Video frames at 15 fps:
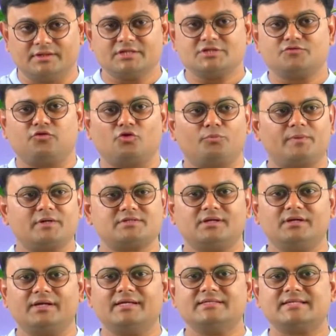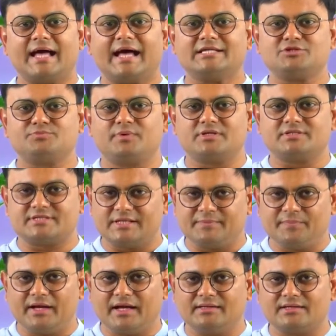This 4% is as per
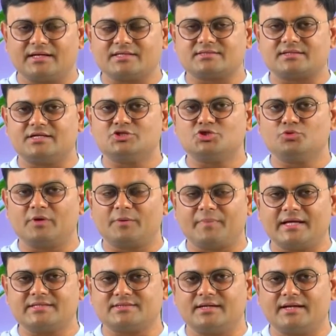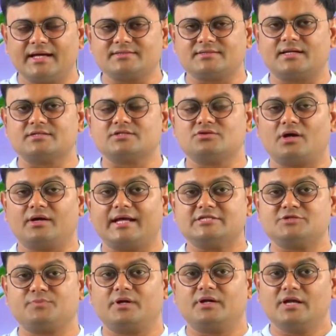CPI, that is Consumer Price Index. It is not
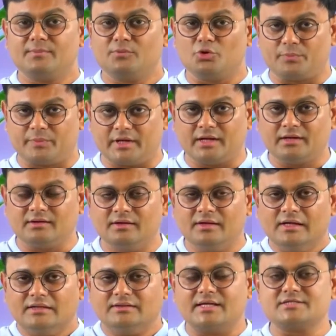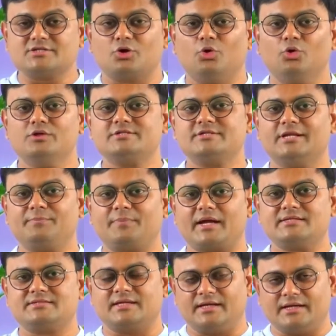as per WPI, that is Wholesale
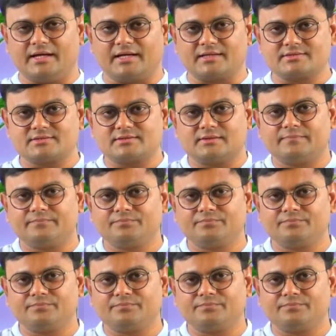Price Index.